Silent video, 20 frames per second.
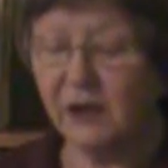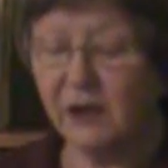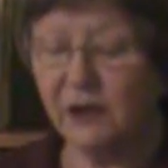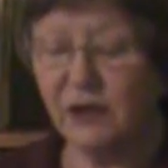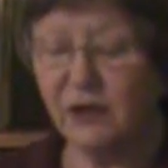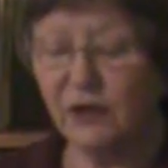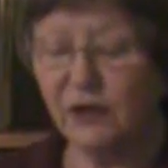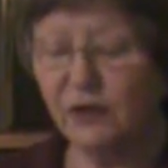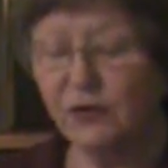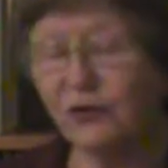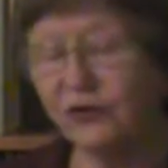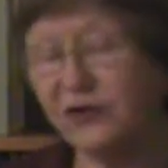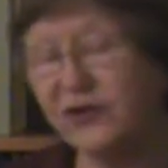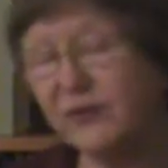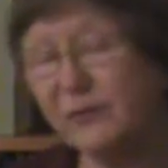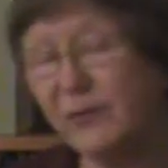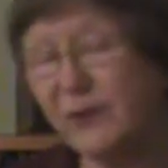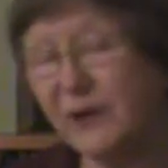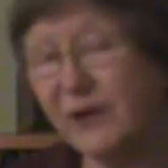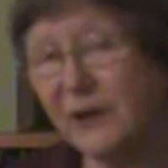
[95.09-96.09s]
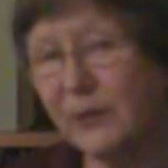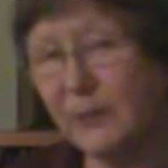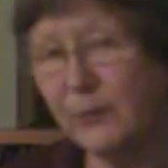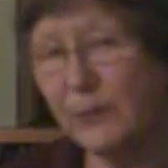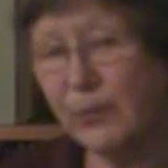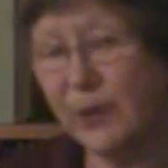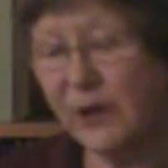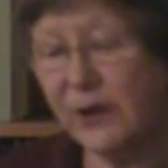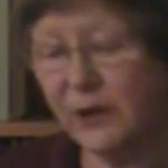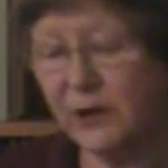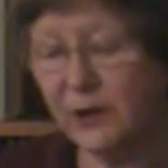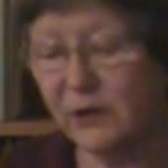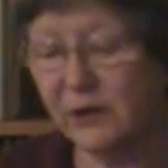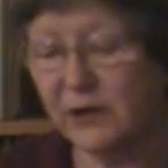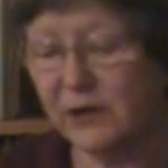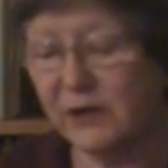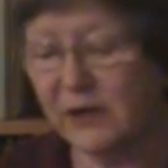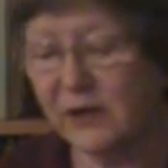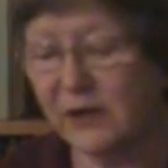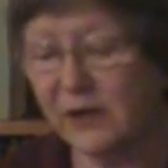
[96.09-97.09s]
you're going to be
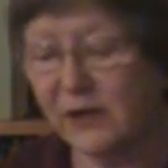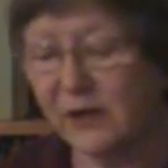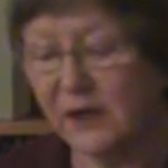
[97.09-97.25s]
comparing